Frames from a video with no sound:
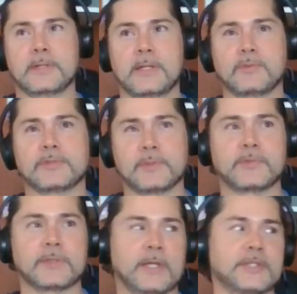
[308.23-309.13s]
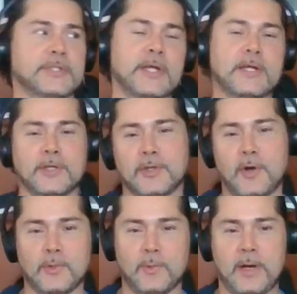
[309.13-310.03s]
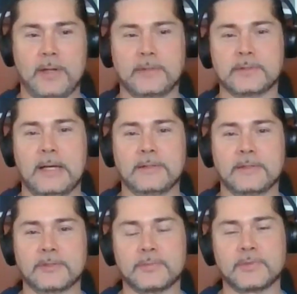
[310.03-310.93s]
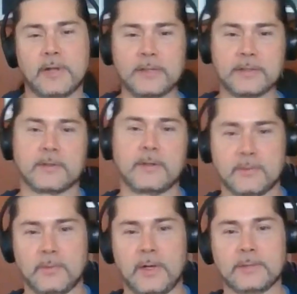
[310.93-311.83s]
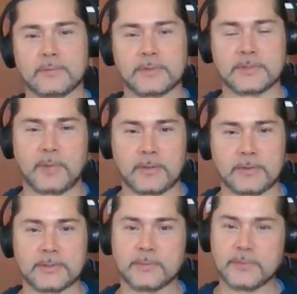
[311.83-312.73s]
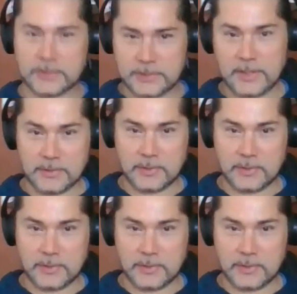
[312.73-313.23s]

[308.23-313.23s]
it was something that she had done color wise, and then something I did color wise would inspire something she had